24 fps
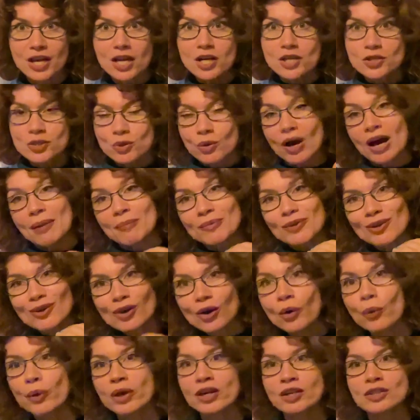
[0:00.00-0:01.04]
So I'm
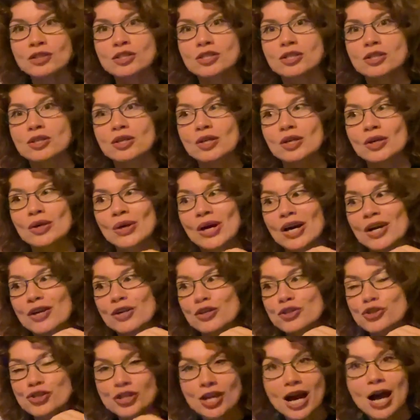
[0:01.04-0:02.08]
going to
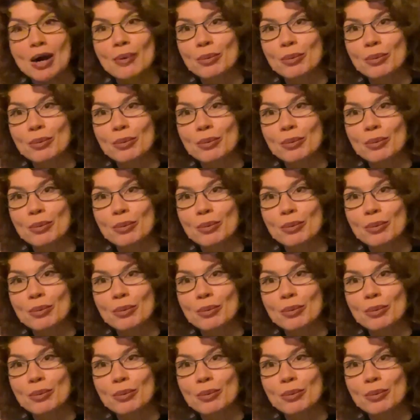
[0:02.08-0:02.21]
share